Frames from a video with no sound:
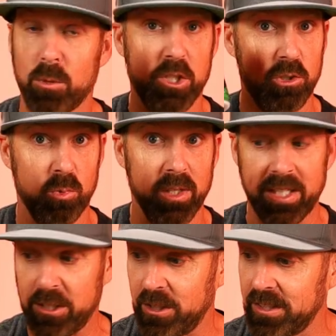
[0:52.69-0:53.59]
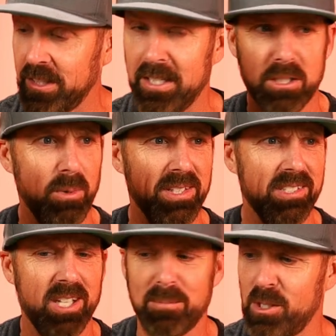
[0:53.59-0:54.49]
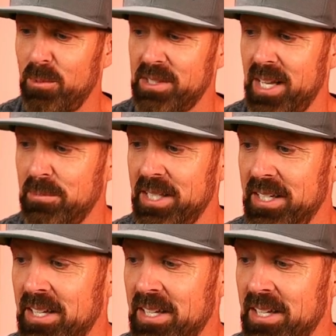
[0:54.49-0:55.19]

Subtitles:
which is really good. That's why this tub's almost empty.